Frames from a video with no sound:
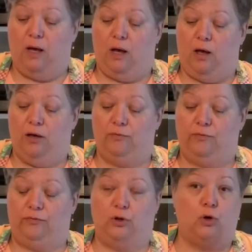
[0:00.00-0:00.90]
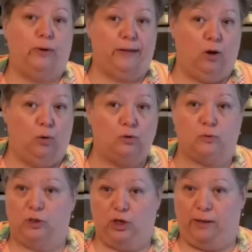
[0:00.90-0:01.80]
of the quick oats,
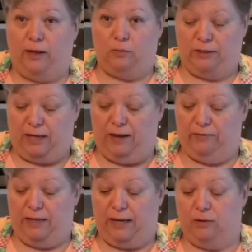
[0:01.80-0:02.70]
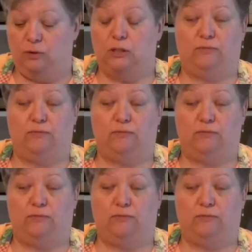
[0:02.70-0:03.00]
which I always have in the house.